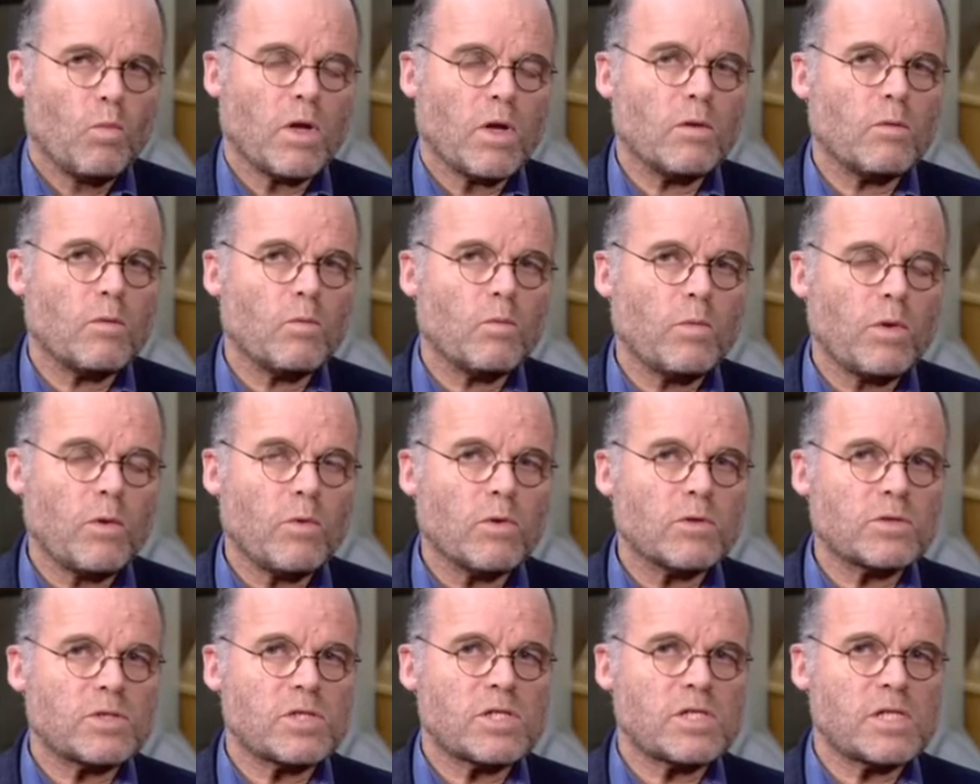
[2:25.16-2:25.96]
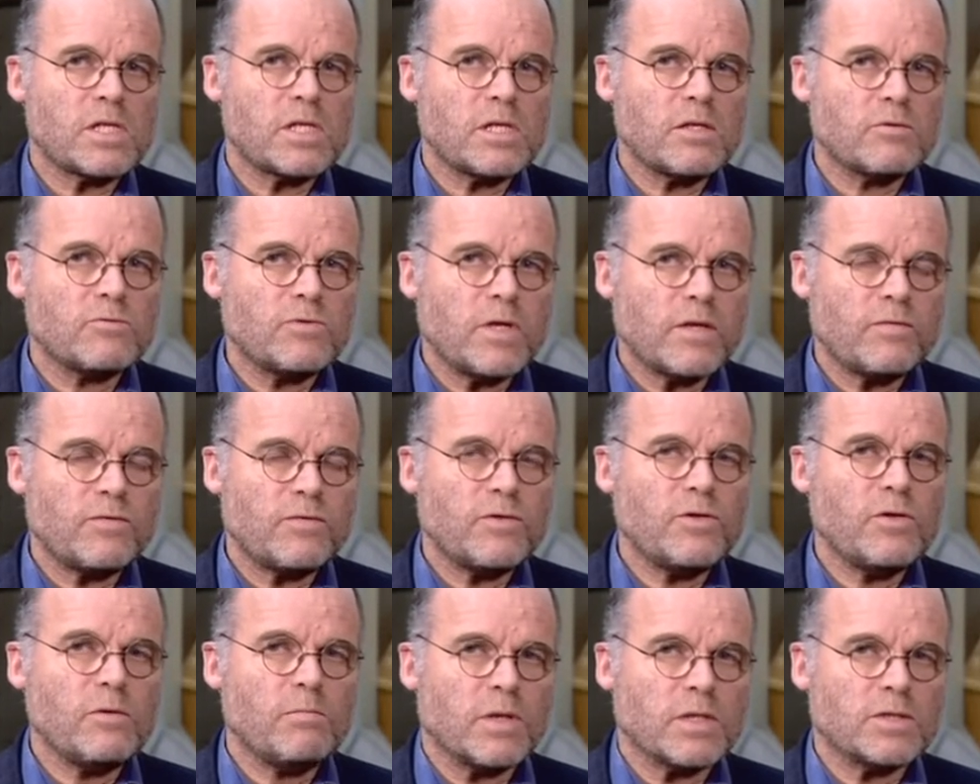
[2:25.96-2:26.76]
Well, we want to see the
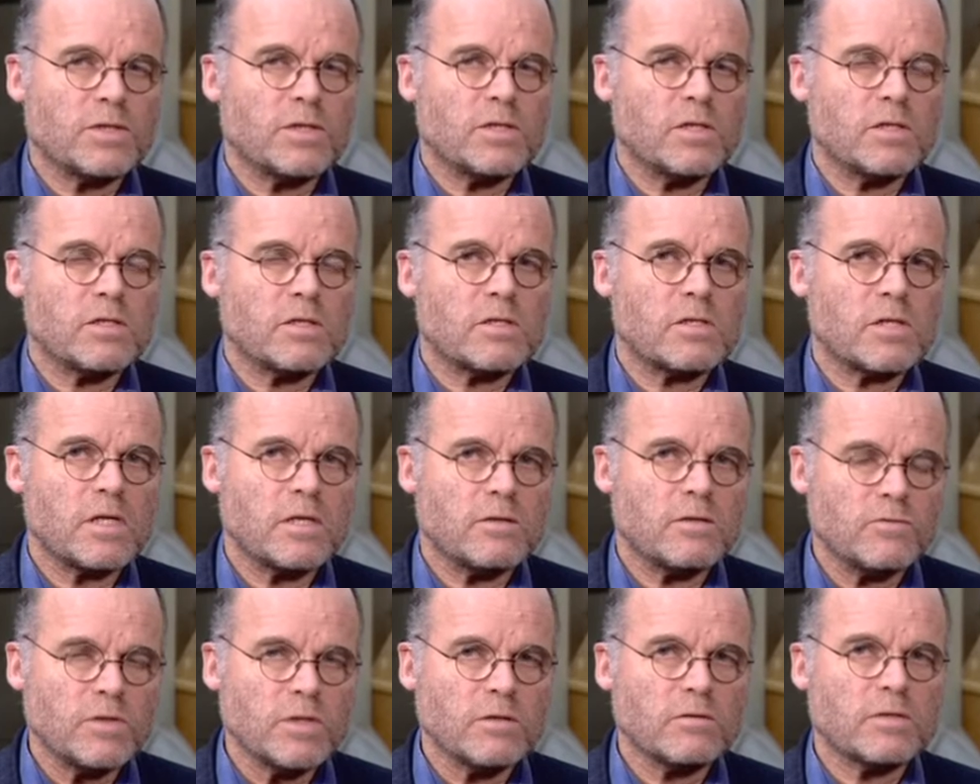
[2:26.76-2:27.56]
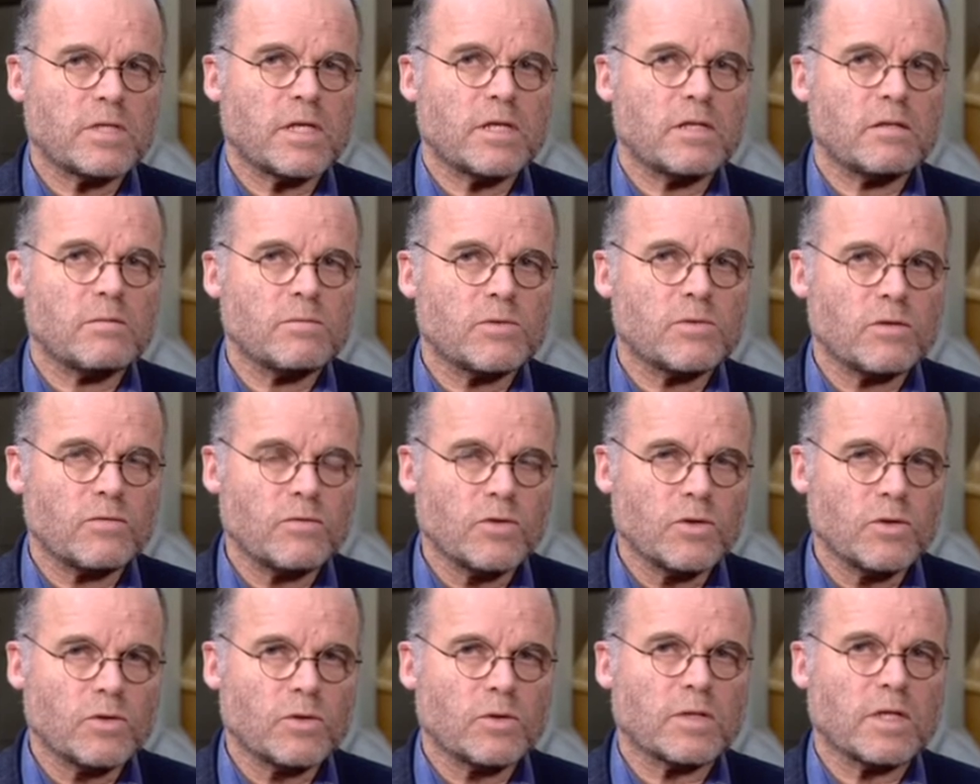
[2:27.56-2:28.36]
revenue budgets in real terms
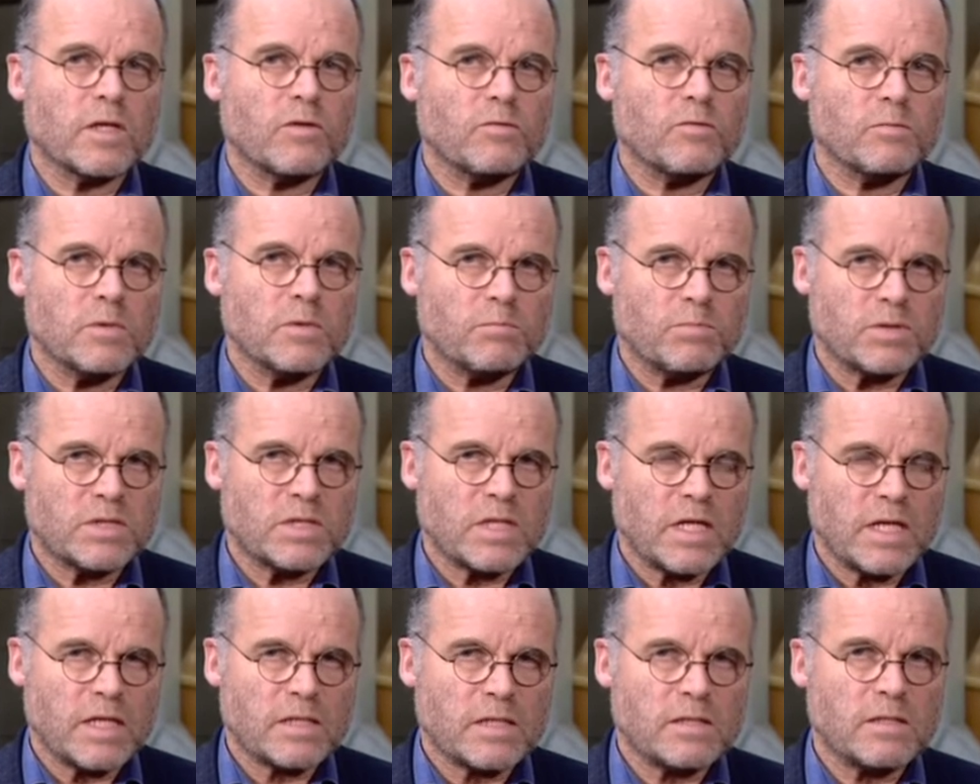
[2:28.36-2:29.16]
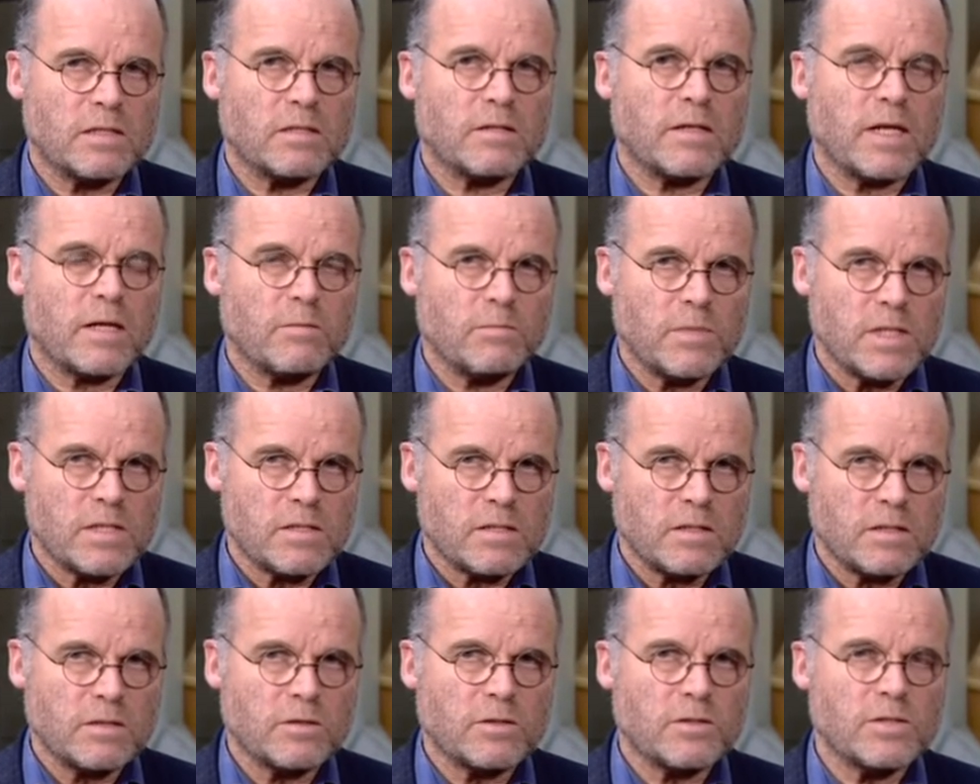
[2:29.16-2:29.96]
of local government protected, and that
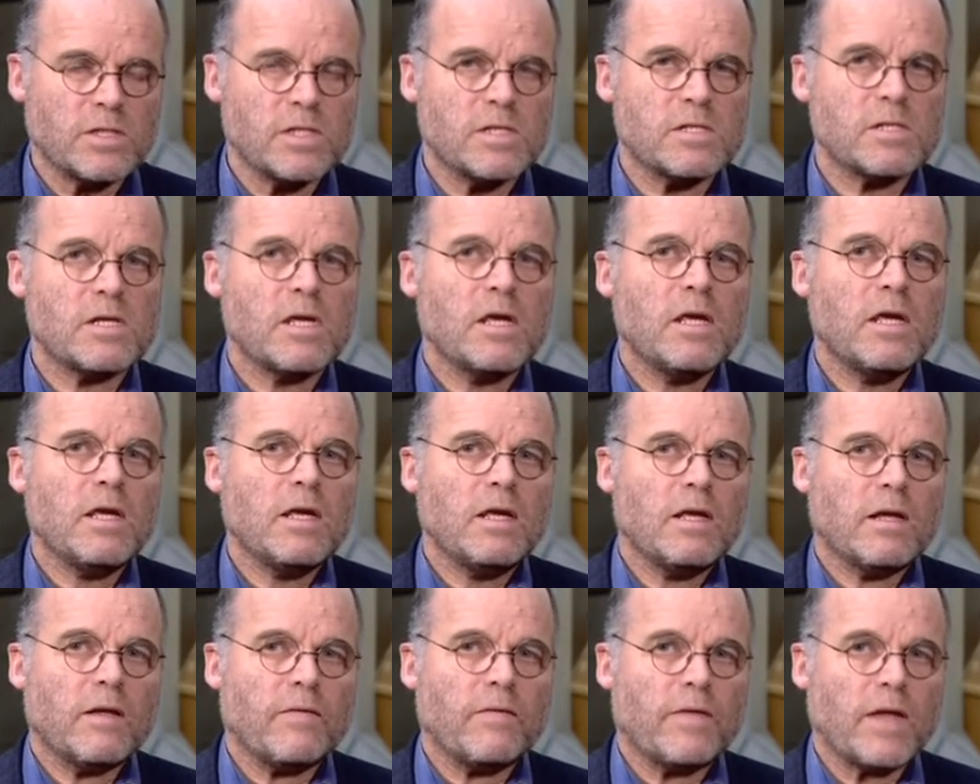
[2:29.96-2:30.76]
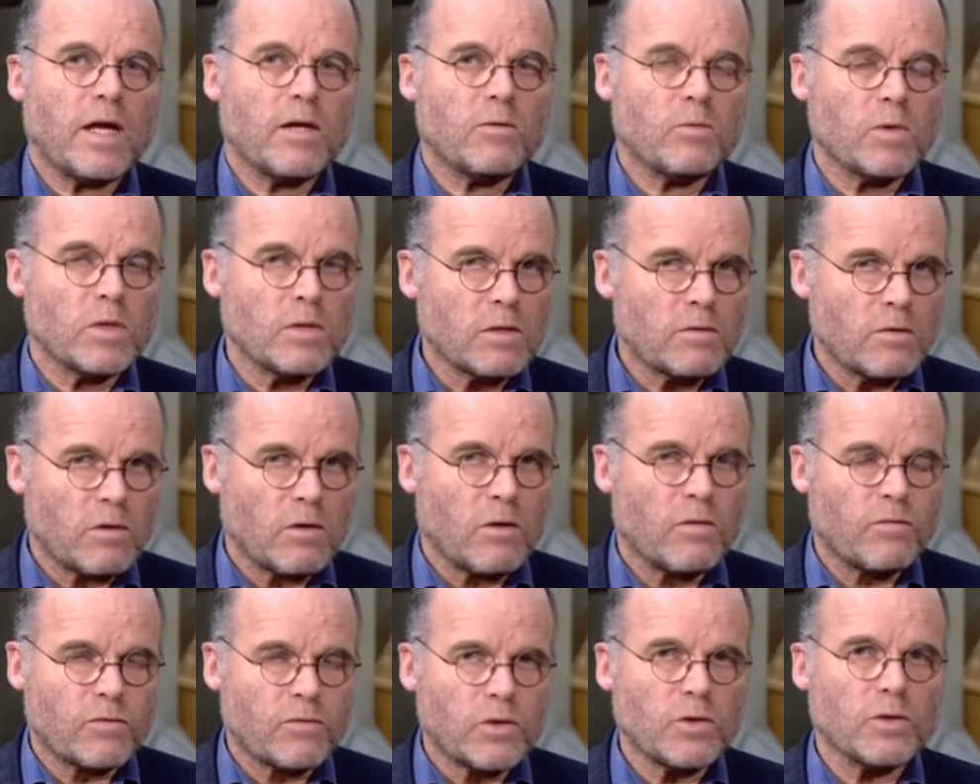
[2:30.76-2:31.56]
means an increase. And that will,
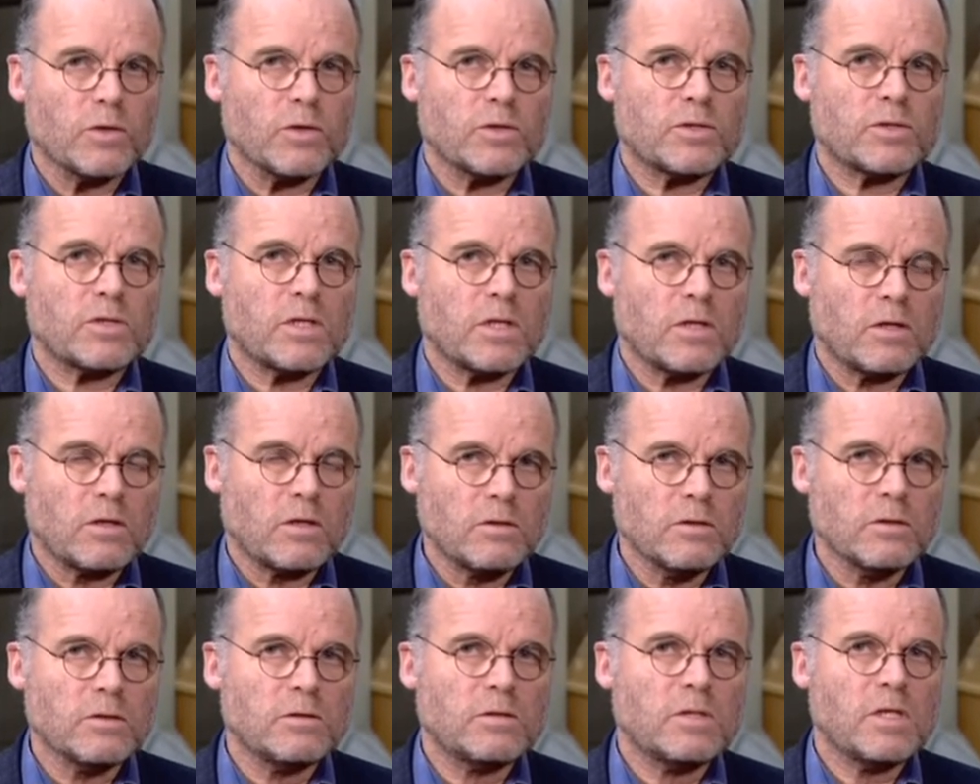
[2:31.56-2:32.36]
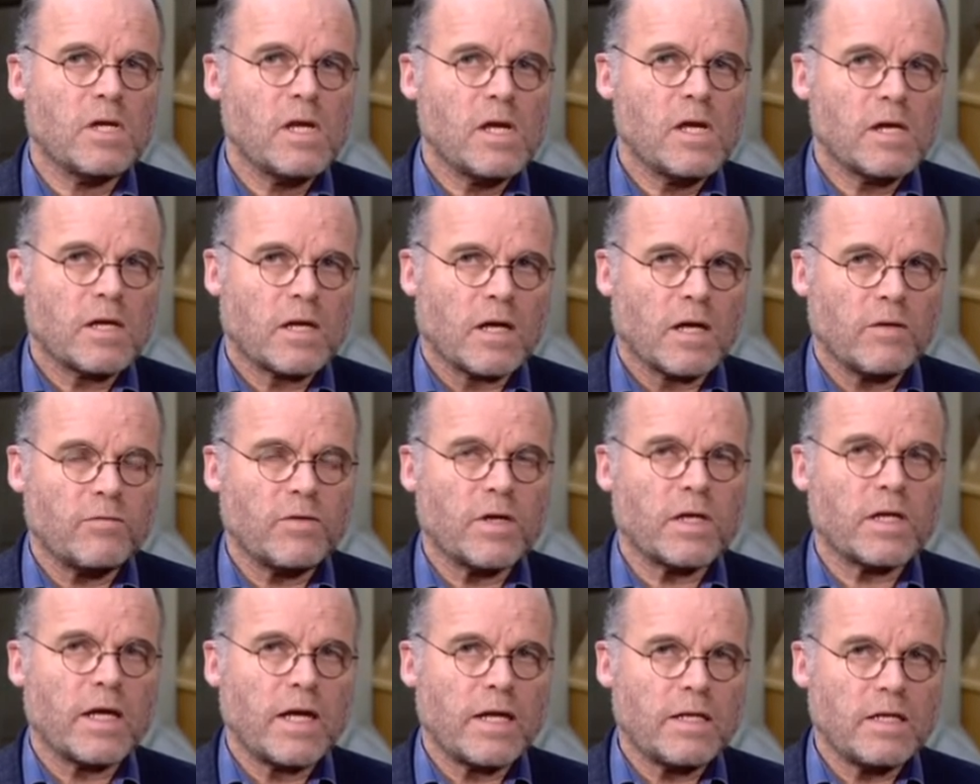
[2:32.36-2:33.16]
of course, include
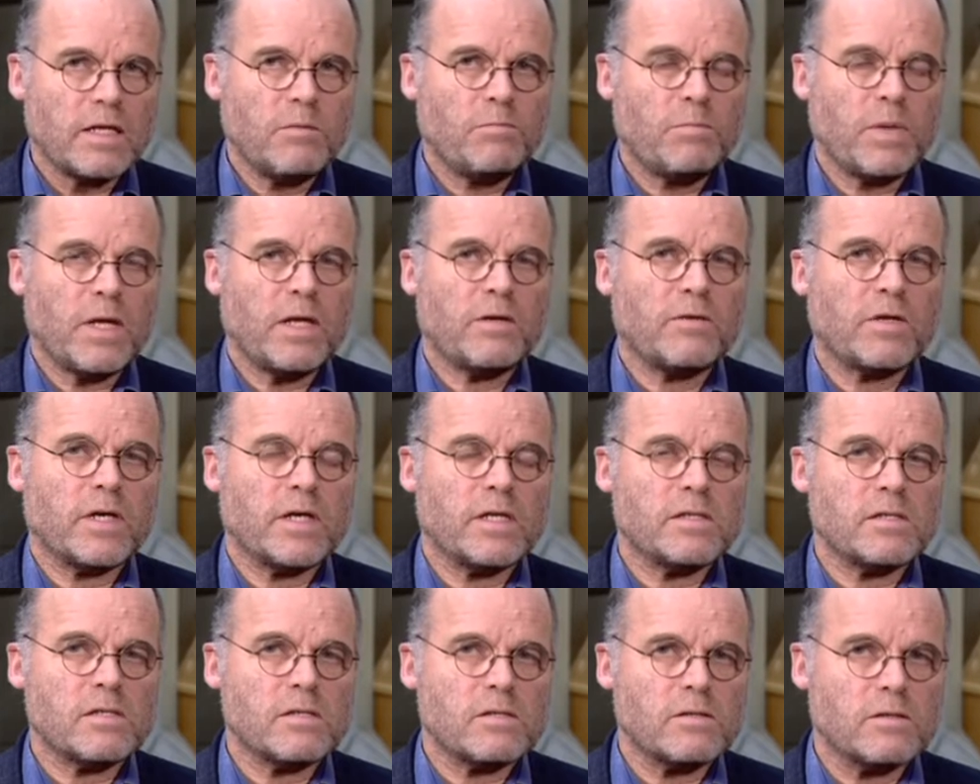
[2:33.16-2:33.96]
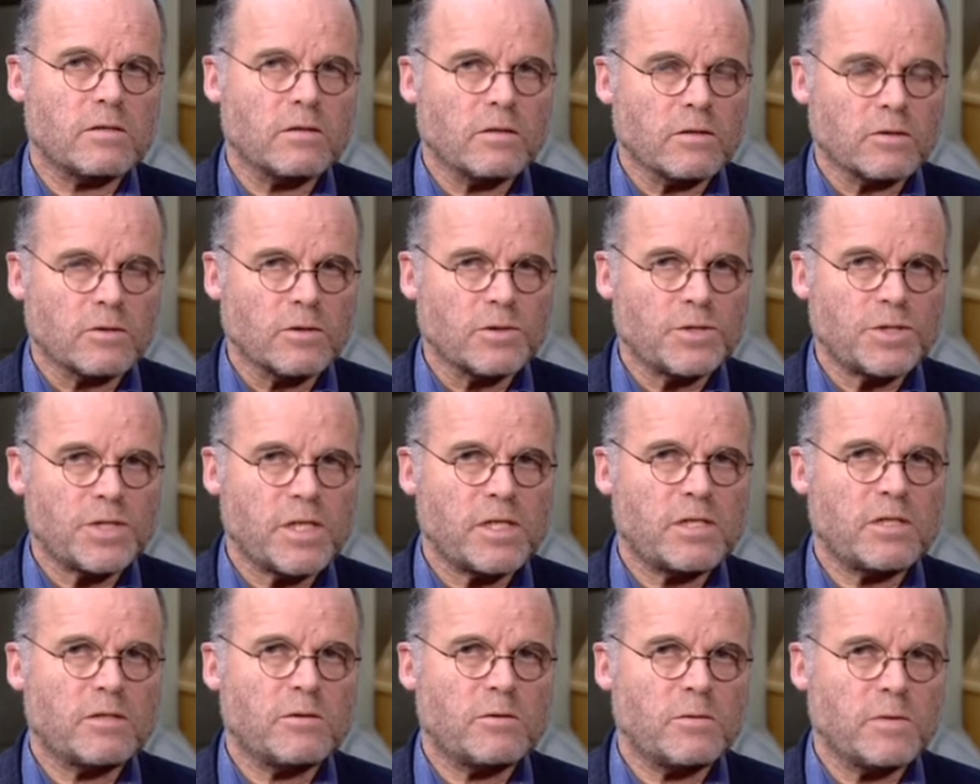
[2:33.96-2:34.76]
covering any pay rises that are
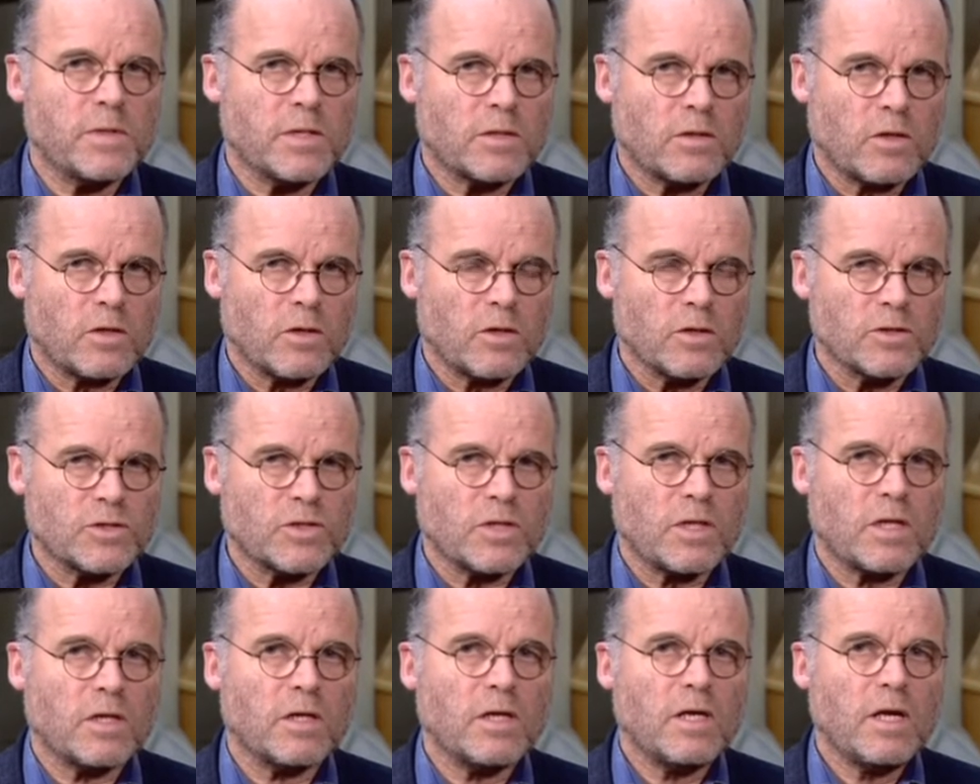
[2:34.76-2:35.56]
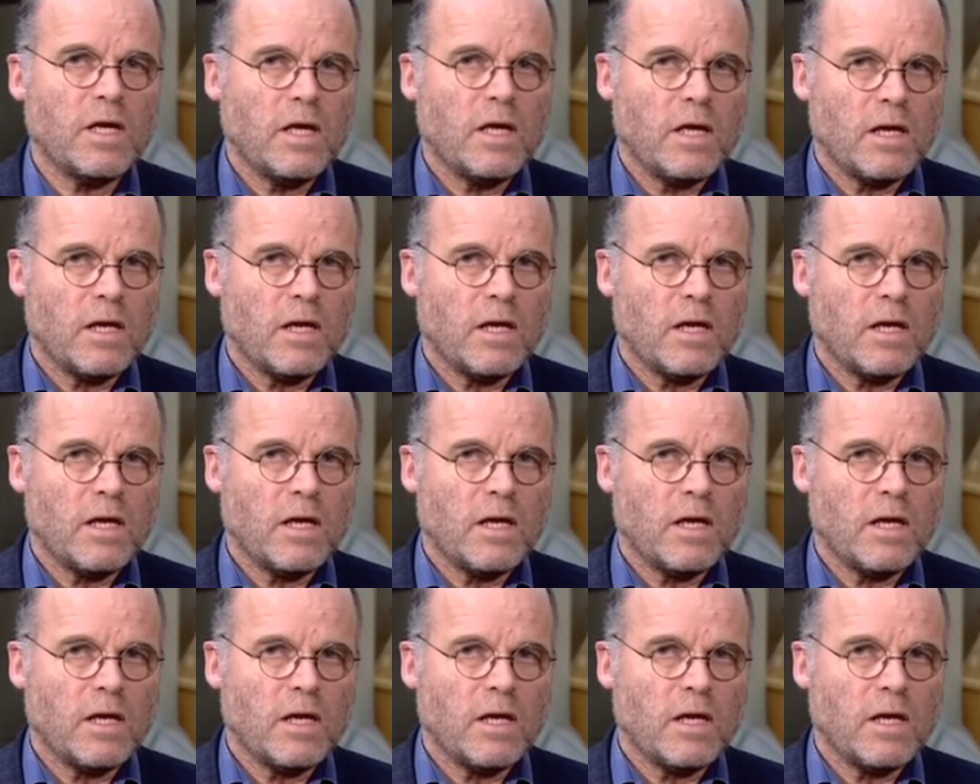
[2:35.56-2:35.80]
negotiated between COSLA